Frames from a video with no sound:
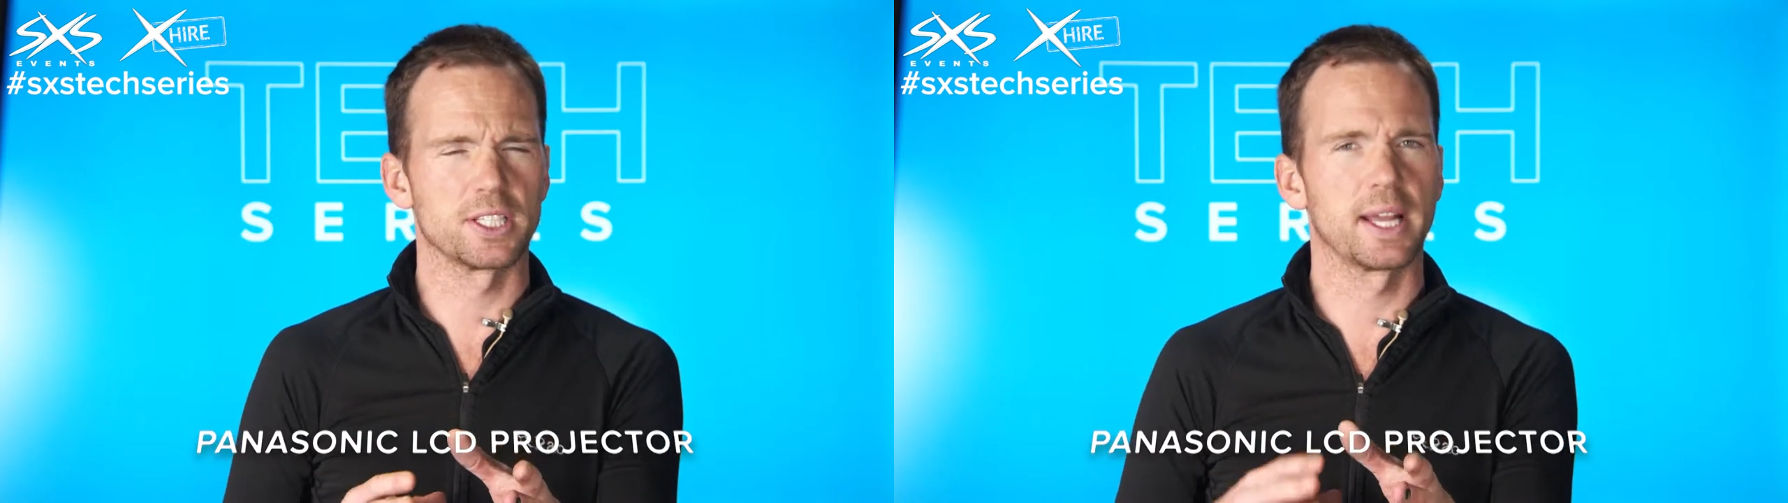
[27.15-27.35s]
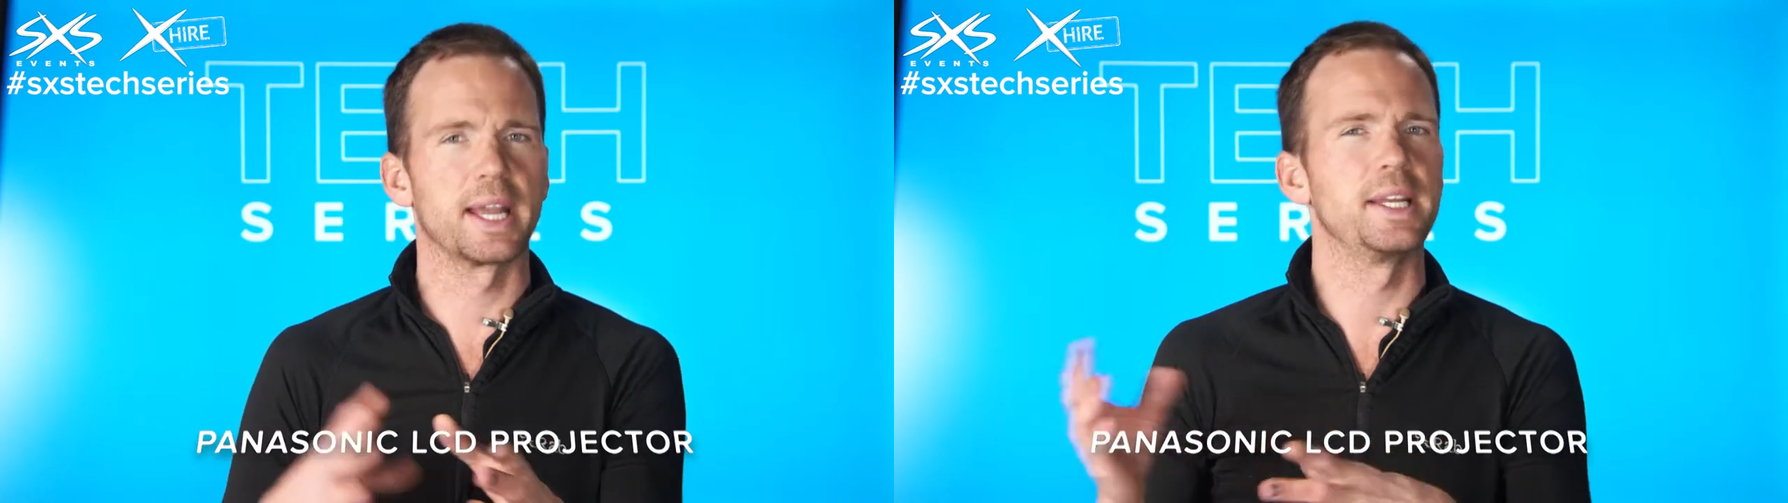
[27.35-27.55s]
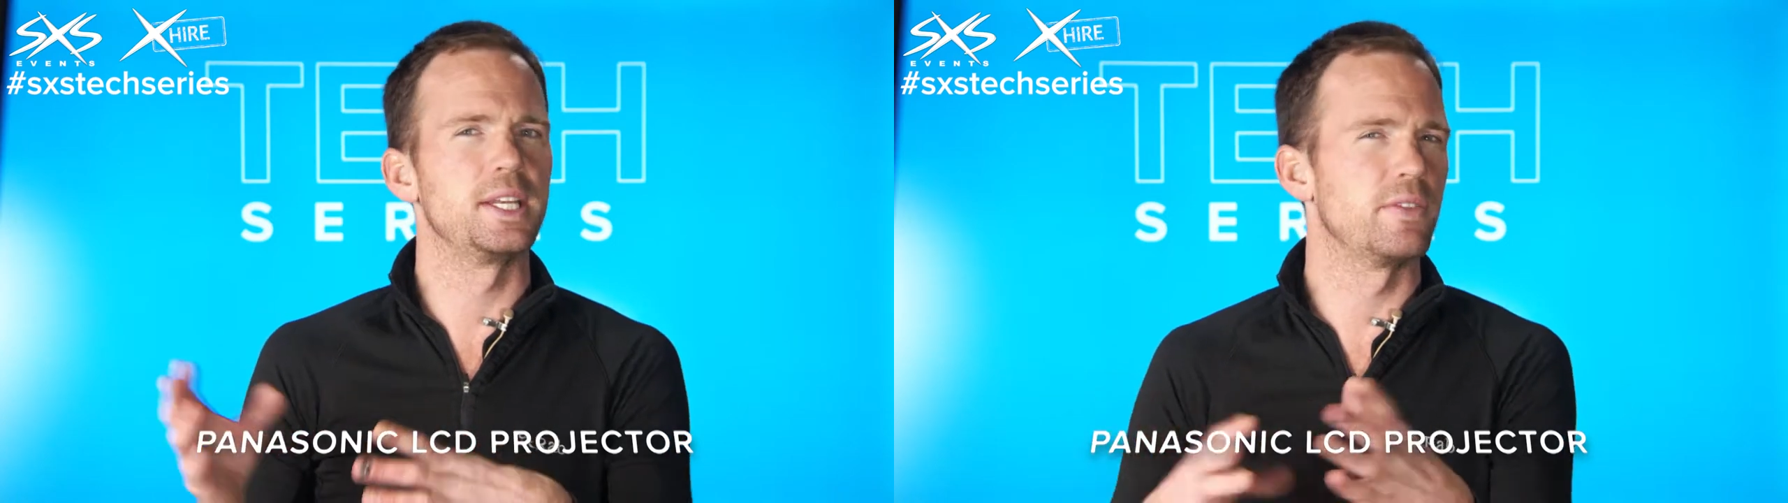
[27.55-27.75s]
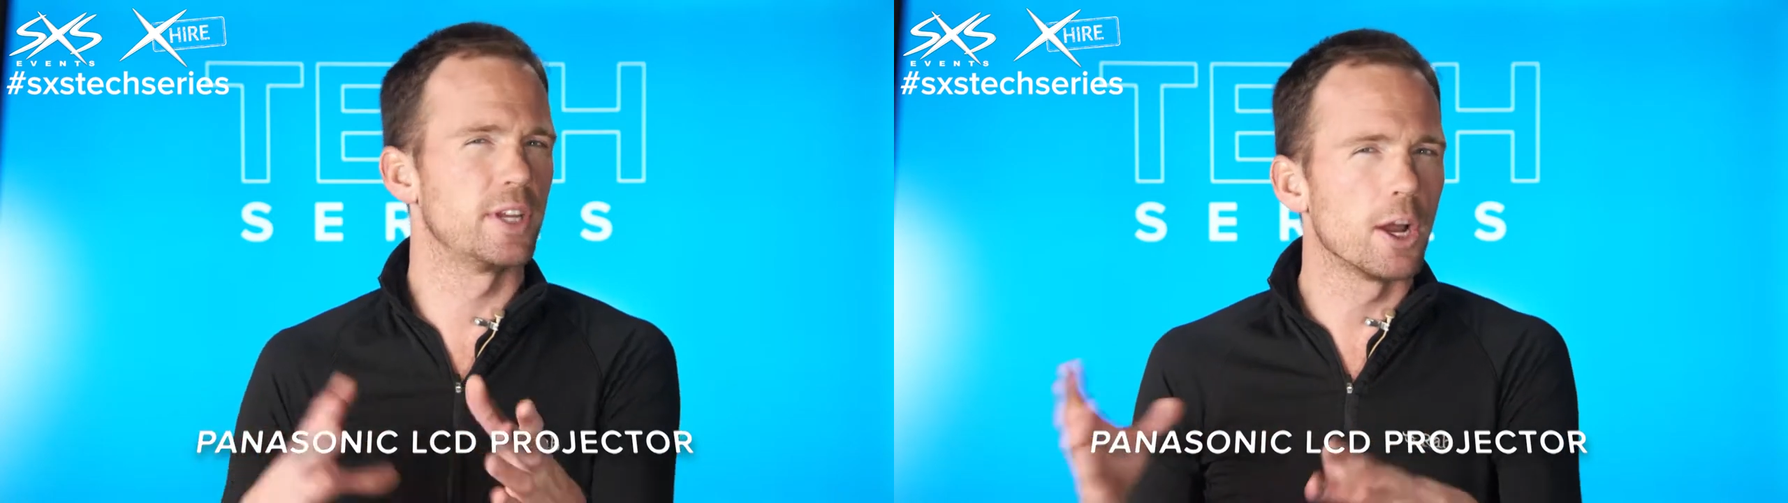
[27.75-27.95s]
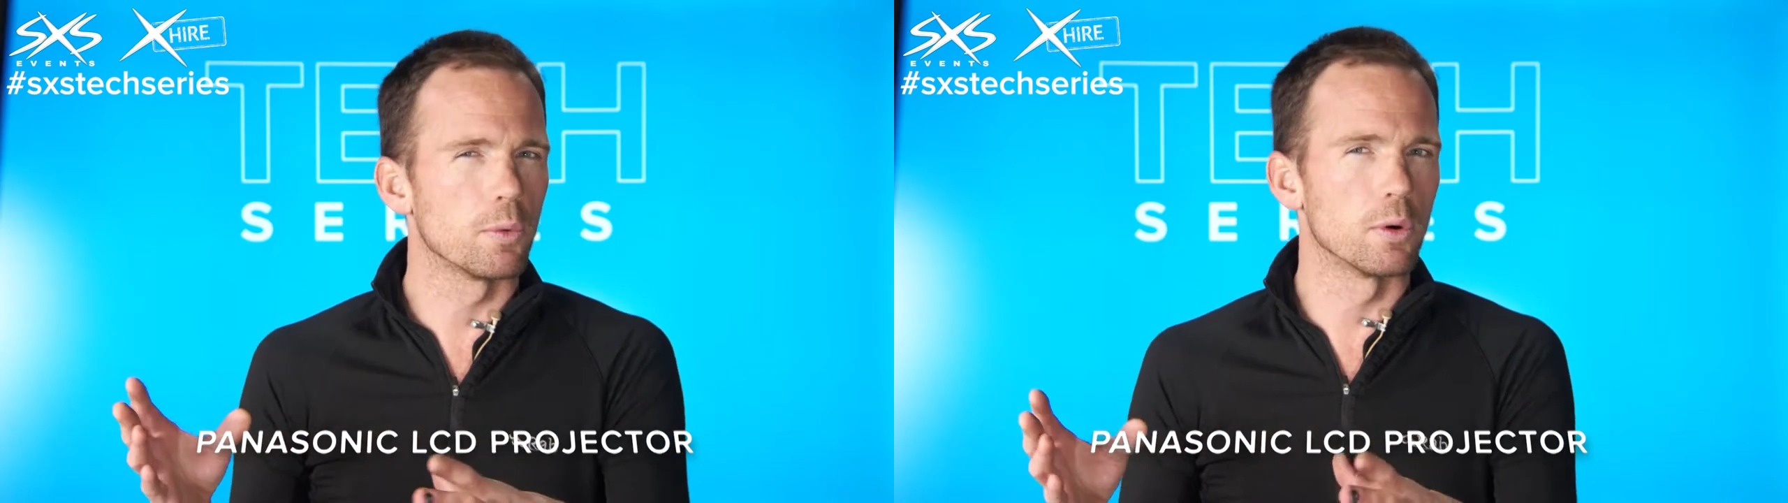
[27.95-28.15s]
like LED
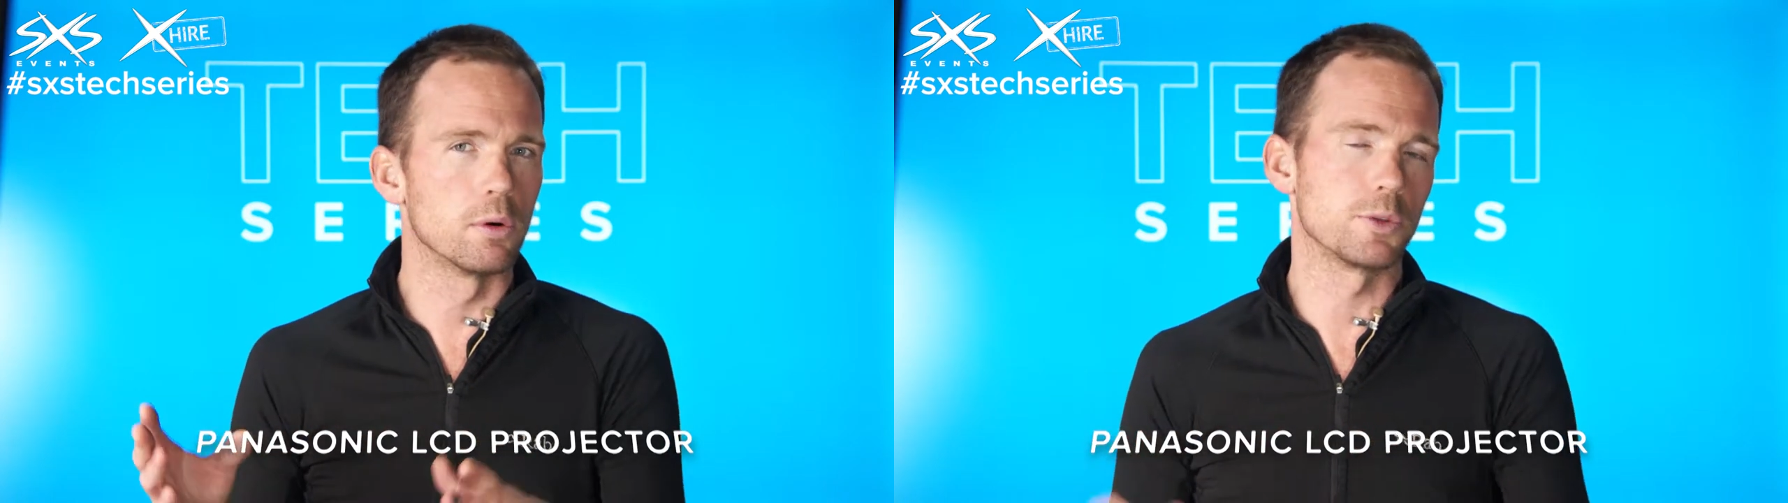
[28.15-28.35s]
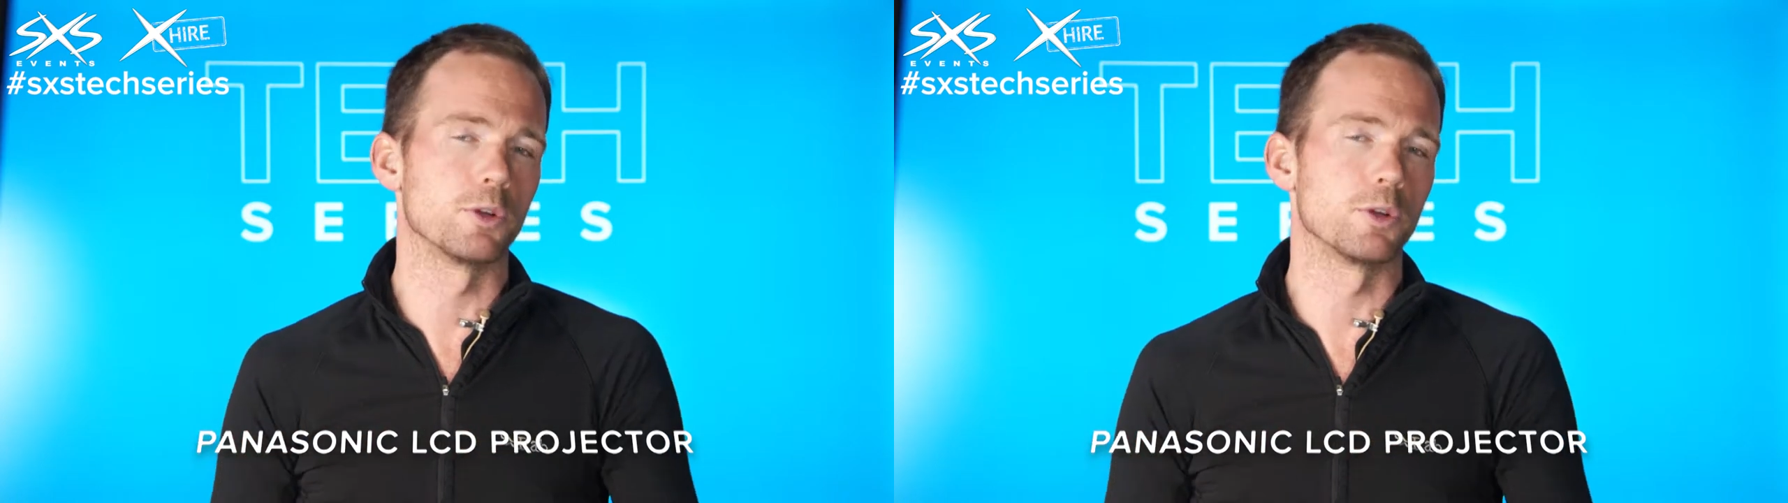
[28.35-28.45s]
video walls